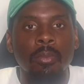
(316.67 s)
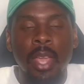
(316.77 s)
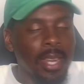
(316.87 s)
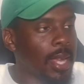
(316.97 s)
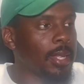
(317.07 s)

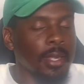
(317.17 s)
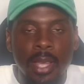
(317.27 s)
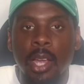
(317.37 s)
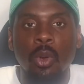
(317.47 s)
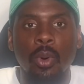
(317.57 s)
And that's
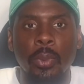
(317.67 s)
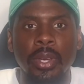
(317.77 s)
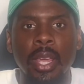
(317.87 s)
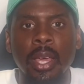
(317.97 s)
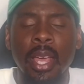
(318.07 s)
exactly what we
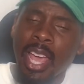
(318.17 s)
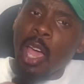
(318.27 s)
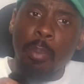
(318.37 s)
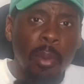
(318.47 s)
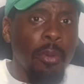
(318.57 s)
did. And
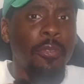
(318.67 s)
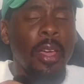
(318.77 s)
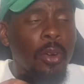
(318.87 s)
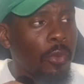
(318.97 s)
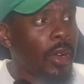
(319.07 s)
people fail
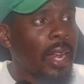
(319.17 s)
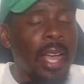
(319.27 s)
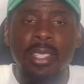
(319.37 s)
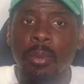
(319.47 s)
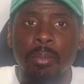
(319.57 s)
to realize
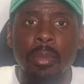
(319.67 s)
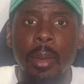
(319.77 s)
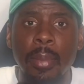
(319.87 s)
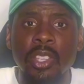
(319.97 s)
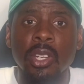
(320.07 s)
and
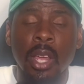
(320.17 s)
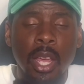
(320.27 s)
mention